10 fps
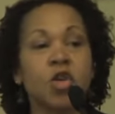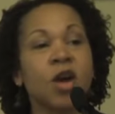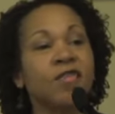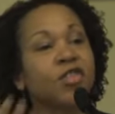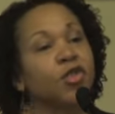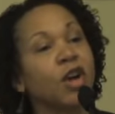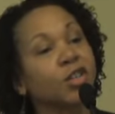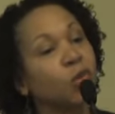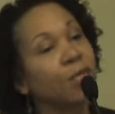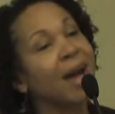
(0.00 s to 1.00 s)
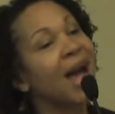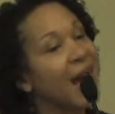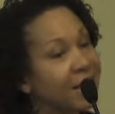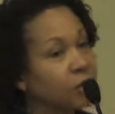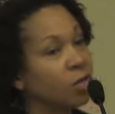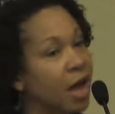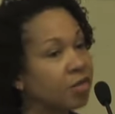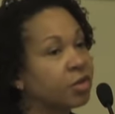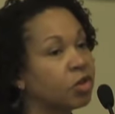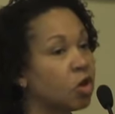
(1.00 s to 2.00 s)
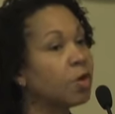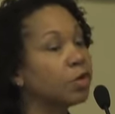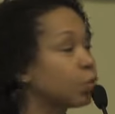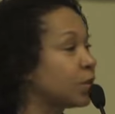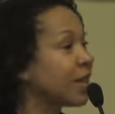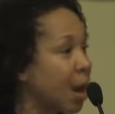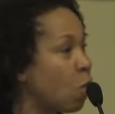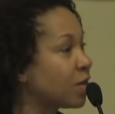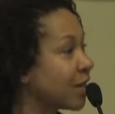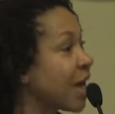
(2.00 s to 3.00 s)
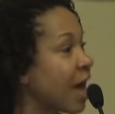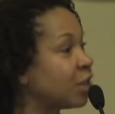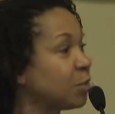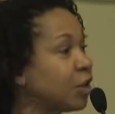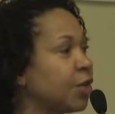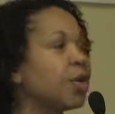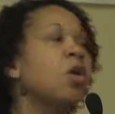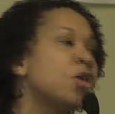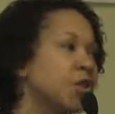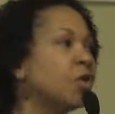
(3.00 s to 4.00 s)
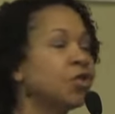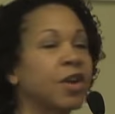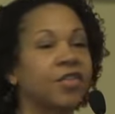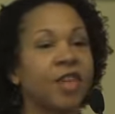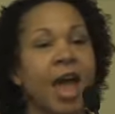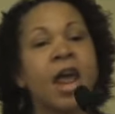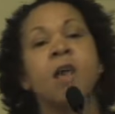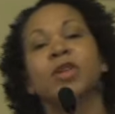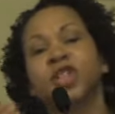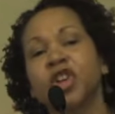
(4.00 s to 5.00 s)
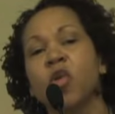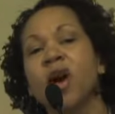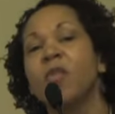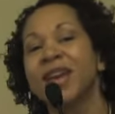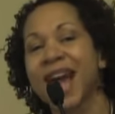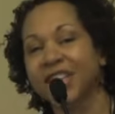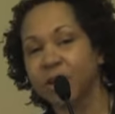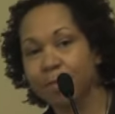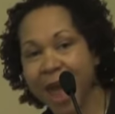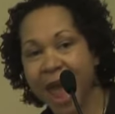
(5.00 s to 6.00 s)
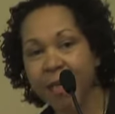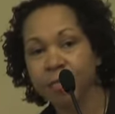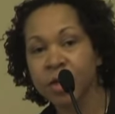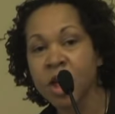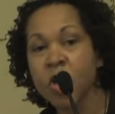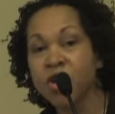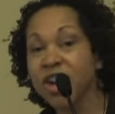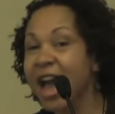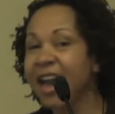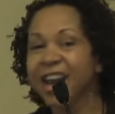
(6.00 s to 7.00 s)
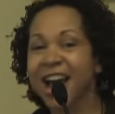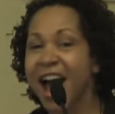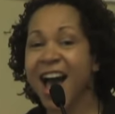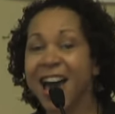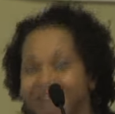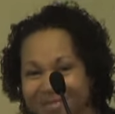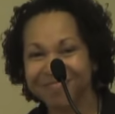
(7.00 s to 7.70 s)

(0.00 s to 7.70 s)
You don't have to trust what my high school counselor told me, which was that I wasn't college material. Don't trust that. But you know what? We got your back. You got a God.